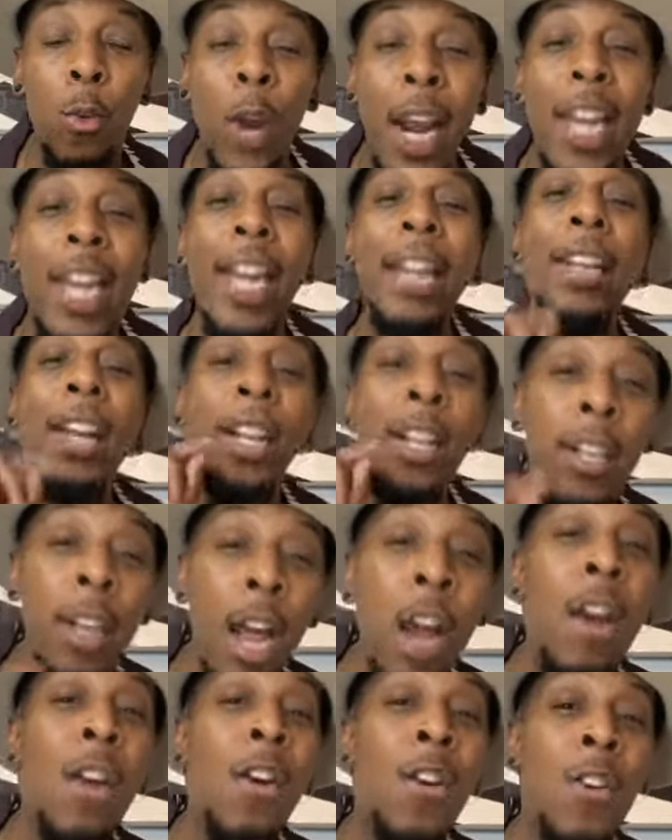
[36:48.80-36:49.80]
we need to
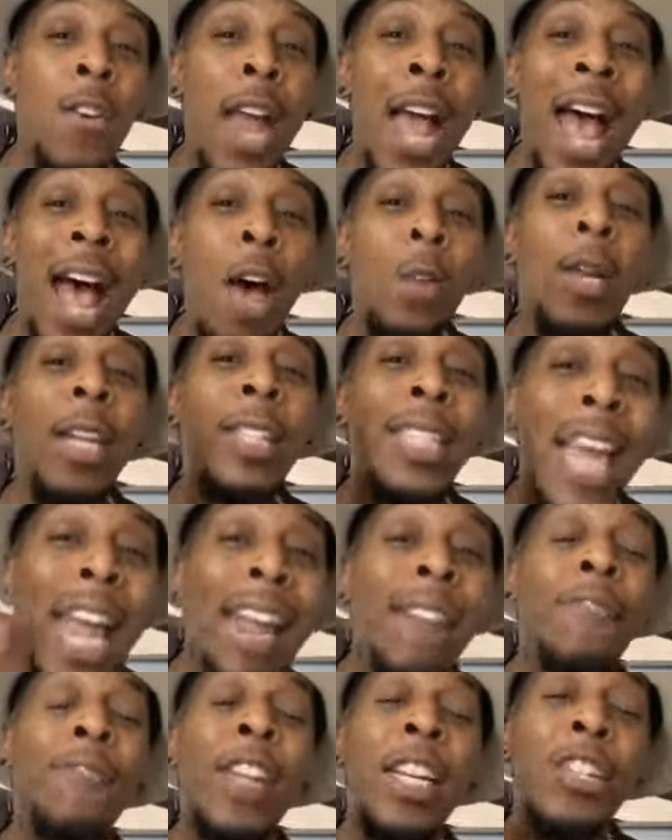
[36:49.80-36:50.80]
learn how to
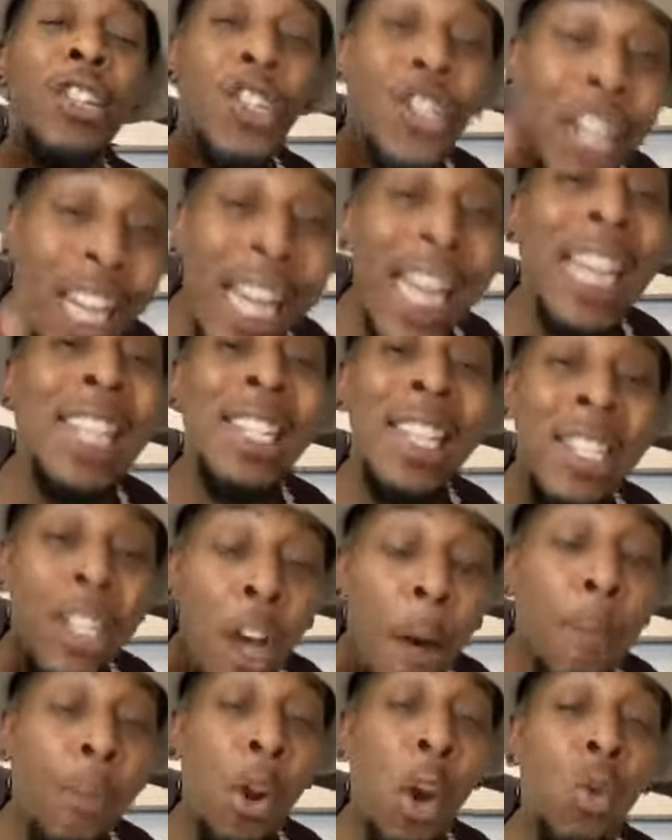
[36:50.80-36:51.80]
take the
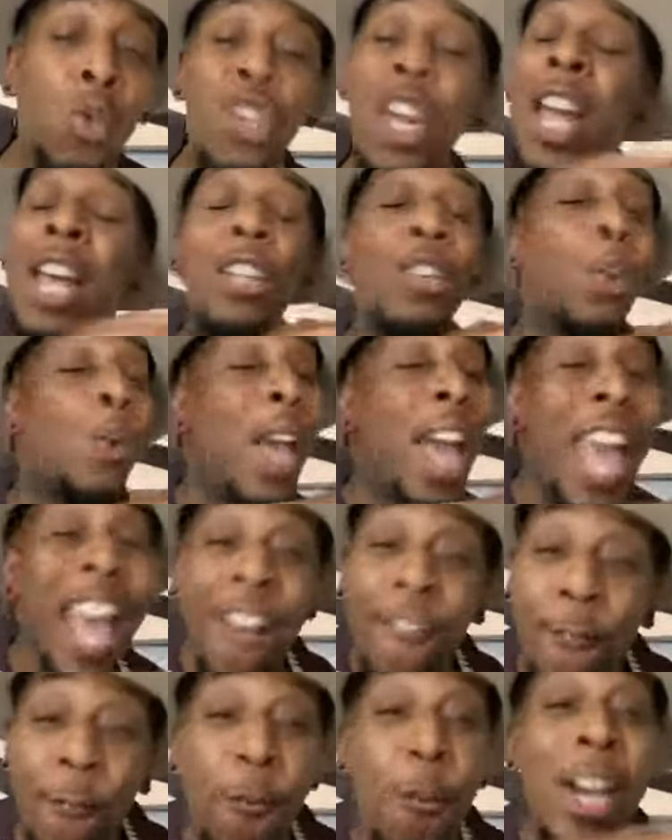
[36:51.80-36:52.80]
Jesus approach to
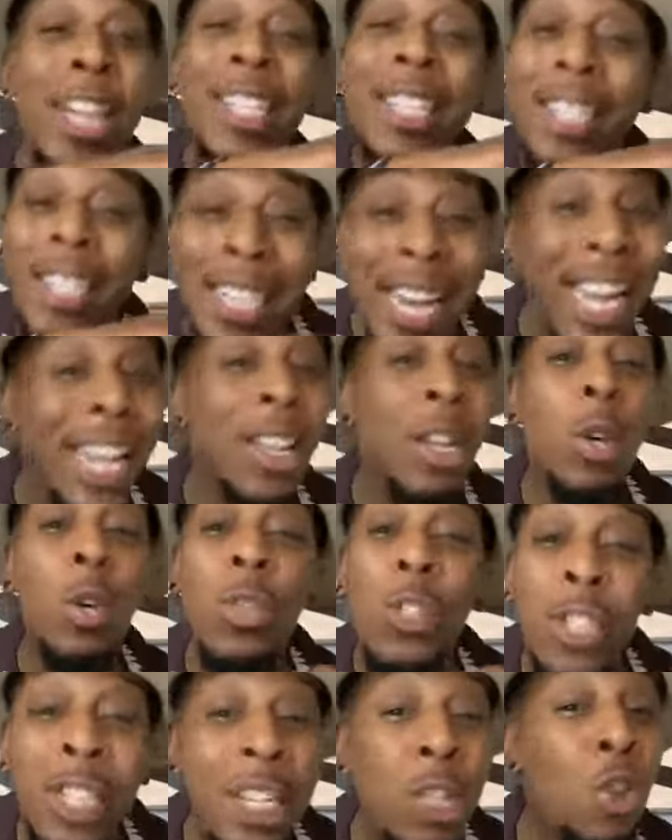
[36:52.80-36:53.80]
every
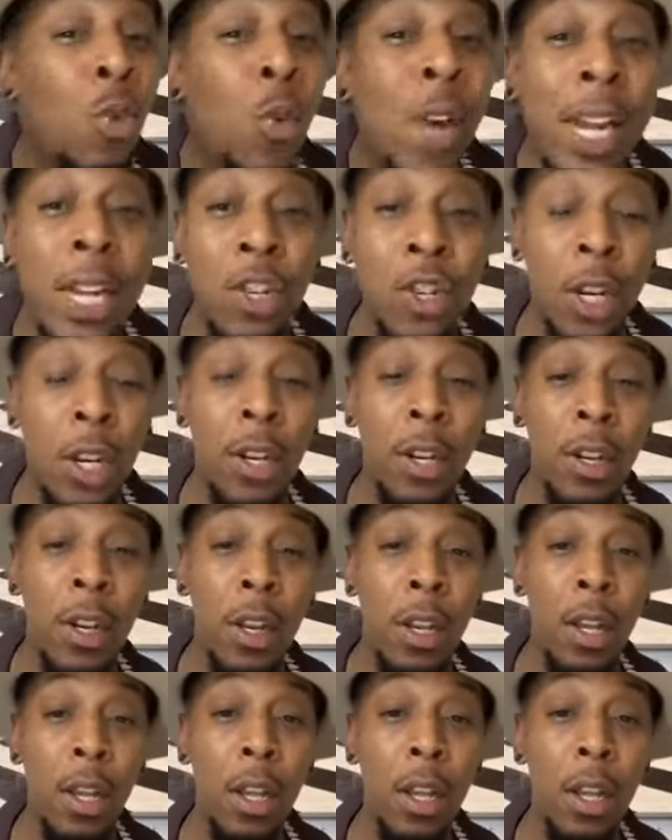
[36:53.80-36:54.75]
single situation.